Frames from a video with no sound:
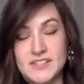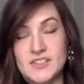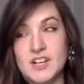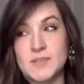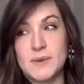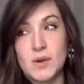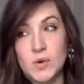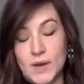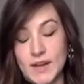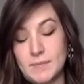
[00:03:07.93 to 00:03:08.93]
talked about
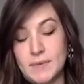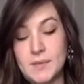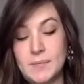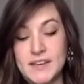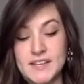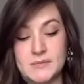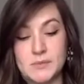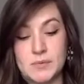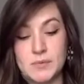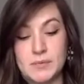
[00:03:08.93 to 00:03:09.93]
quite a bit, because
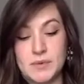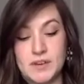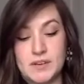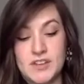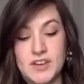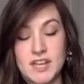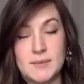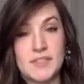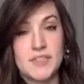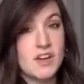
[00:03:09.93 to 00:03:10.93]
when we were talking
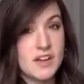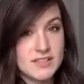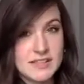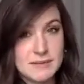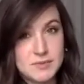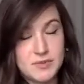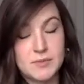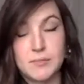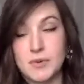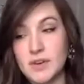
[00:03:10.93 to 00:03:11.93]
about the concept for the
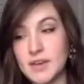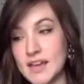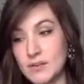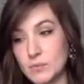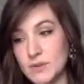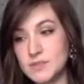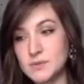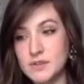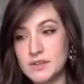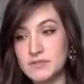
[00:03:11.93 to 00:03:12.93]
book and what
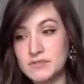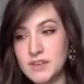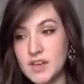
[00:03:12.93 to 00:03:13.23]
sort of,